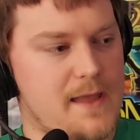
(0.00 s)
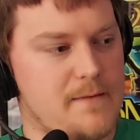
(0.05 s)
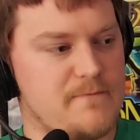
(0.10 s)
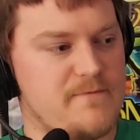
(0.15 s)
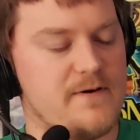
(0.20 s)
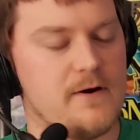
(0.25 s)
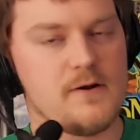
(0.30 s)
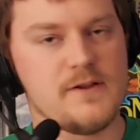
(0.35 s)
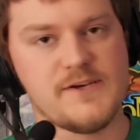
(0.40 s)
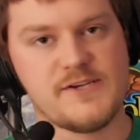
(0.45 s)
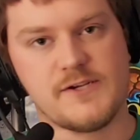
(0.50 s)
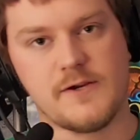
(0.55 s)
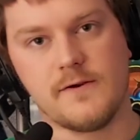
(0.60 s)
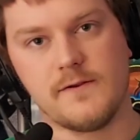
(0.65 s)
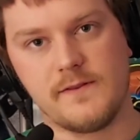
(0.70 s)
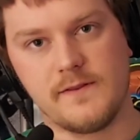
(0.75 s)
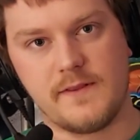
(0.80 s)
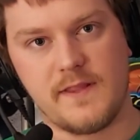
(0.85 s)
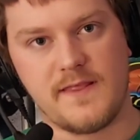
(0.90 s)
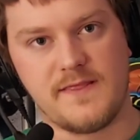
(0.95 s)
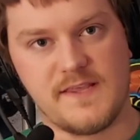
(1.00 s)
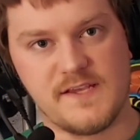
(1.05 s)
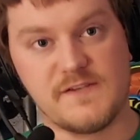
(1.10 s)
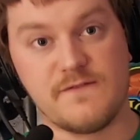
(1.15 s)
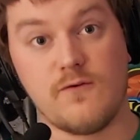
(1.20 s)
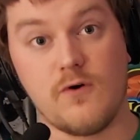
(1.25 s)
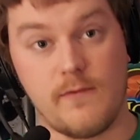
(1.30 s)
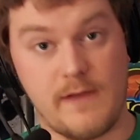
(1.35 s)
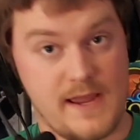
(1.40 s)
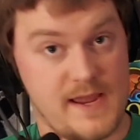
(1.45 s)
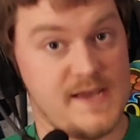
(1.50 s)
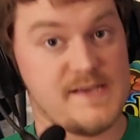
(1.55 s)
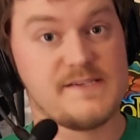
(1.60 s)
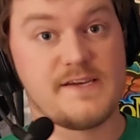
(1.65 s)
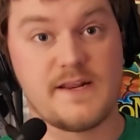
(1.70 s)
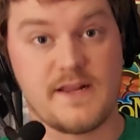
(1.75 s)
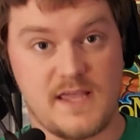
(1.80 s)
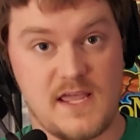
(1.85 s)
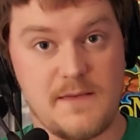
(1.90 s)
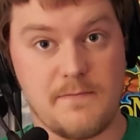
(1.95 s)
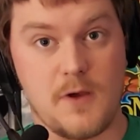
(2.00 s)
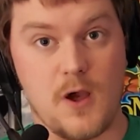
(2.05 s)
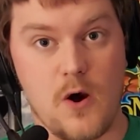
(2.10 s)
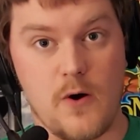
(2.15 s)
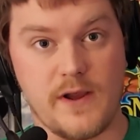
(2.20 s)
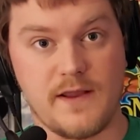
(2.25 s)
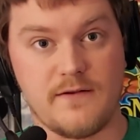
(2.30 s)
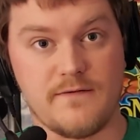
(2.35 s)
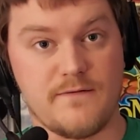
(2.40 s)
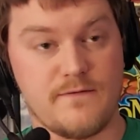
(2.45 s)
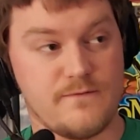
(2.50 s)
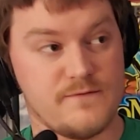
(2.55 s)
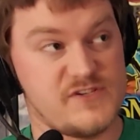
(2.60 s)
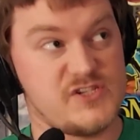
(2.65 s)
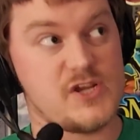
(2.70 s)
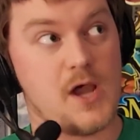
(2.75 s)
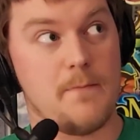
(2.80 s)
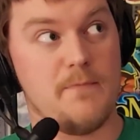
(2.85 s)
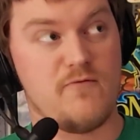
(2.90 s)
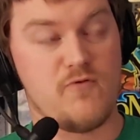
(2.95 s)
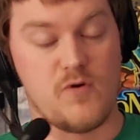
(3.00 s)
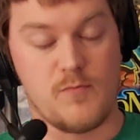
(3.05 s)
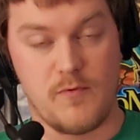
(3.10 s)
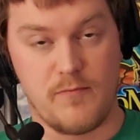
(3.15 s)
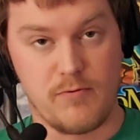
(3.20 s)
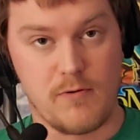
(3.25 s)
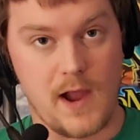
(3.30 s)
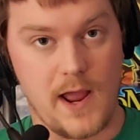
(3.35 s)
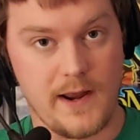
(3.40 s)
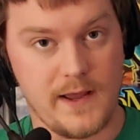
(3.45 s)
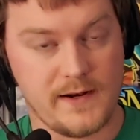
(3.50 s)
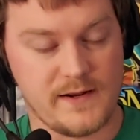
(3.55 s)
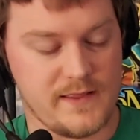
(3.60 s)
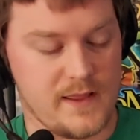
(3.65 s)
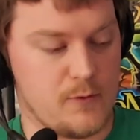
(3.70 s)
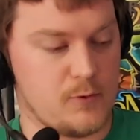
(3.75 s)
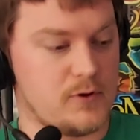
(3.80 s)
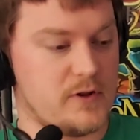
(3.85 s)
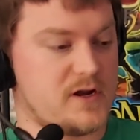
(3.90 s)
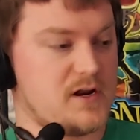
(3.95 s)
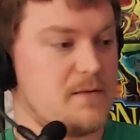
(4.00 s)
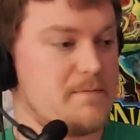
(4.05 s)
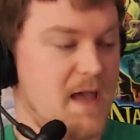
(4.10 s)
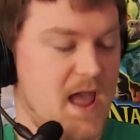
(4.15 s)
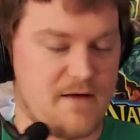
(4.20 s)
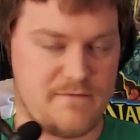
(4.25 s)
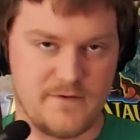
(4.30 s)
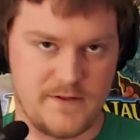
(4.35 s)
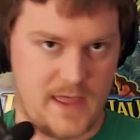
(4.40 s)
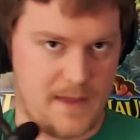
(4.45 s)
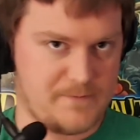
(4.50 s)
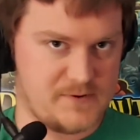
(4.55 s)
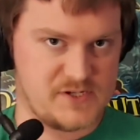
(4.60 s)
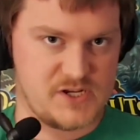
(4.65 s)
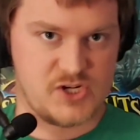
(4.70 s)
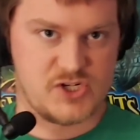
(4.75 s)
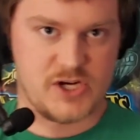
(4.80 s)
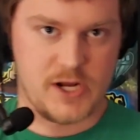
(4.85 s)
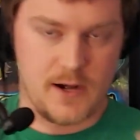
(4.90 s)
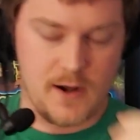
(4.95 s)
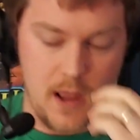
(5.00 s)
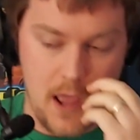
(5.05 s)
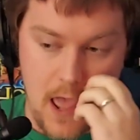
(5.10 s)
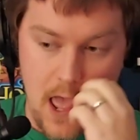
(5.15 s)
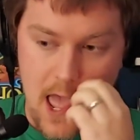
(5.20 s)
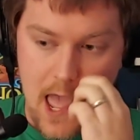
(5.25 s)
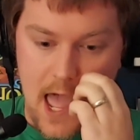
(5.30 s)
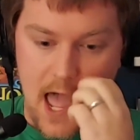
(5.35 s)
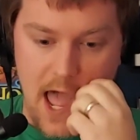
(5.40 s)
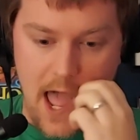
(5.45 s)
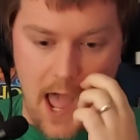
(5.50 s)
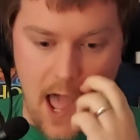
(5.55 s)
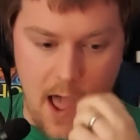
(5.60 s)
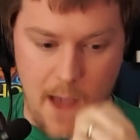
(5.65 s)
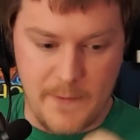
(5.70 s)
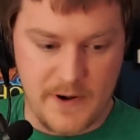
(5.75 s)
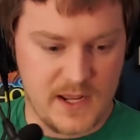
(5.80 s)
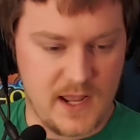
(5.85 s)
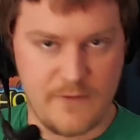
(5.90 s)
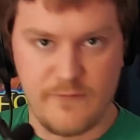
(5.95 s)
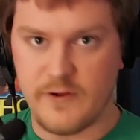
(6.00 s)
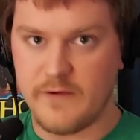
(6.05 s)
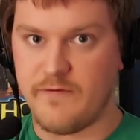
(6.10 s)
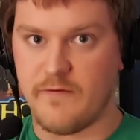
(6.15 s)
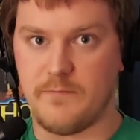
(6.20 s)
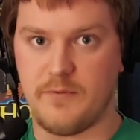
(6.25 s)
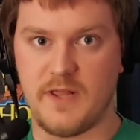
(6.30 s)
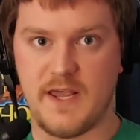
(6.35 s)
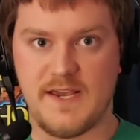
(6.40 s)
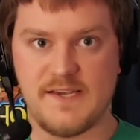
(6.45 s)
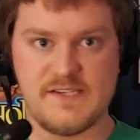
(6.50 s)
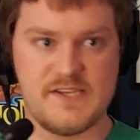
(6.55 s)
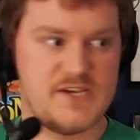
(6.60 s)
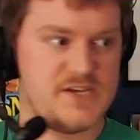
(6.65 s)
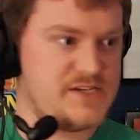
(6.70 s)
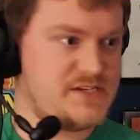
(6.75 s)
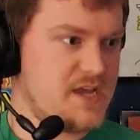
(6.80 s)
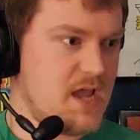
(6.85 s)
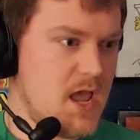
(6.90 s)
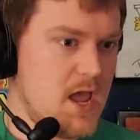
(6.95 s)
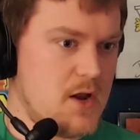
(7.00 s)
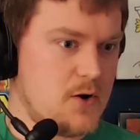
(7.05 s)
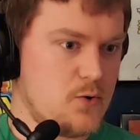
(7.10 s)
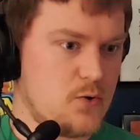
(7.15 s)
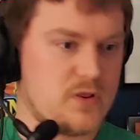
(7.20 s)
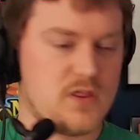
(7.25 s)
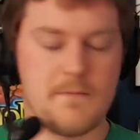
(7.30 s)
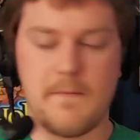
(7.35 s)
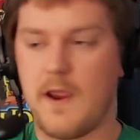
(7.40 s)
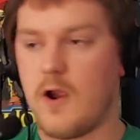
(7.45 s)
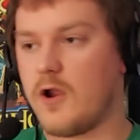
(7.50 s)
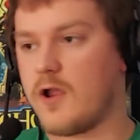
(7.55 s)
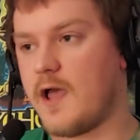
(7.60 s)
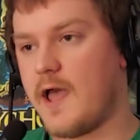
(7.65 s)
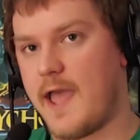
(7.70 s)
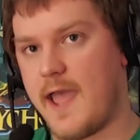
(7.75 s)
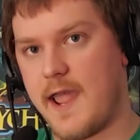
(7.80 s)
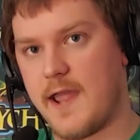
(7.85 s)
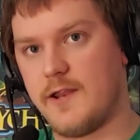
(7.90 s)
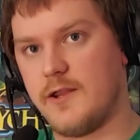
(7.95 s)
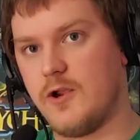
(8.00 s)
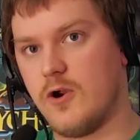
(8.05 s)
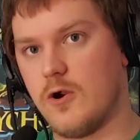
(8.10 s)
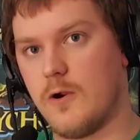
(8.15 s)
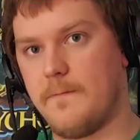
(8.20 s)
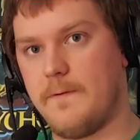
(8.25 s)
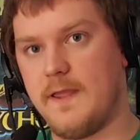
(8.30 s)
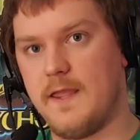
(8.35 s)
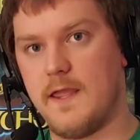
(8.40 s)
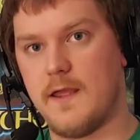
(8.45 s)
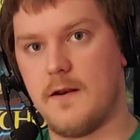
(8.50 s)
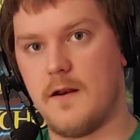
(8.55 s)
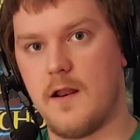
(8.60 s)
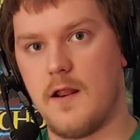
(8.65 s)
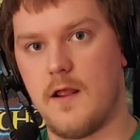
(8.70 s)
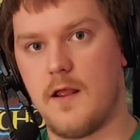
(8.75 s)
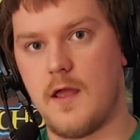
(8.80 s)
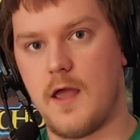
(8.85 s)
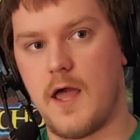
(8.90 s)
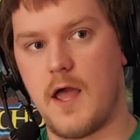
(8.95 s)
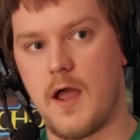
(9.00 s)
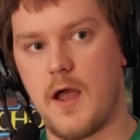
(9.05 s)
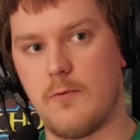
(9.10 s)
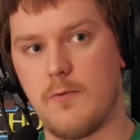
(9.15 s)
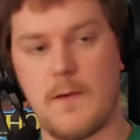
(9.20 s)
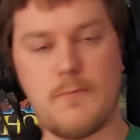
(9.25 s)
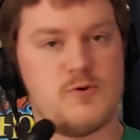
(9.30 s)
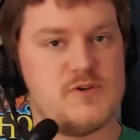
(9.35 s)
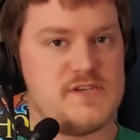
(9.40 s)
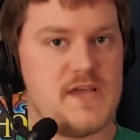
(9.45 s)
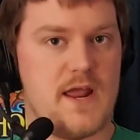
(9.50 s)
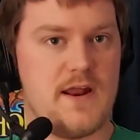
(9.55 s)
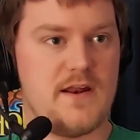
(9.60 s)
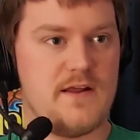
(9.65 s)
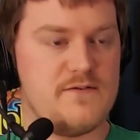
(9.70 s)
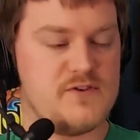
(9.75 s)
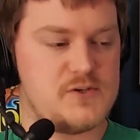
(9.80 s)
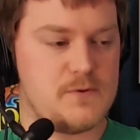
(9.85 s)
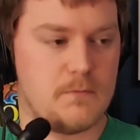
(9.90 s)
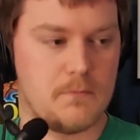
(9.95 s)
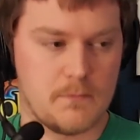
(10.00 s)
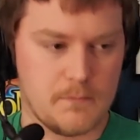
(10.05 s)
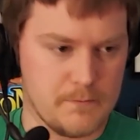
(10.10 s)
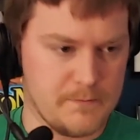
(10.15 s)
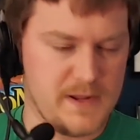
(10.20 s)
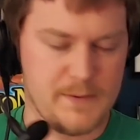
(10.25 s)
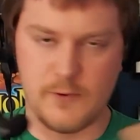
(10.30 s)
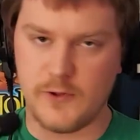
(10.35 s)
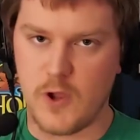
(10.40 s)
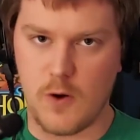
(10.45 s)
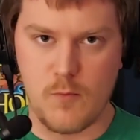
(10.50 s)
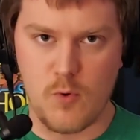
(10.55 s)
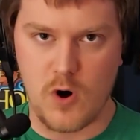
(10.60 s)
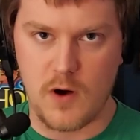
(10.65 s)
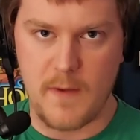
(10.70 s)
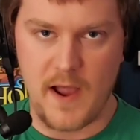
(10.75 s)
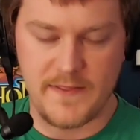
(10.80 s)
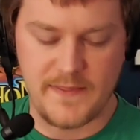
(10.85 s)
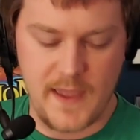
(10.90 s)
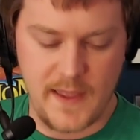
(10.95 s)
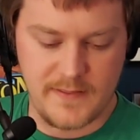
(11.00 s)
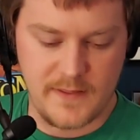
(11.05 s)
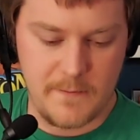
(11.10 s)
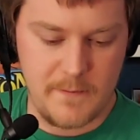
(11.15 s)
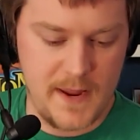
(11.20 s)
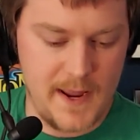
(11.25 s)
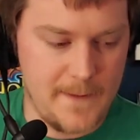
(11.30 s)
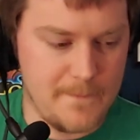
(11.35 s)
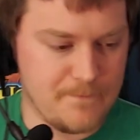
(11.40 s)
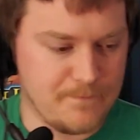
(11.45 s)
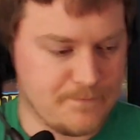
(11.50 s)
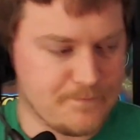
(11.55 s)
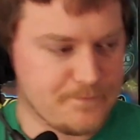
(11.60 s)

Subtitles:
am fairly certain that this format is going to keep going in some form of product. They were looking to backfill that position in a couple different places, North America and European representatives. People know more about that than me.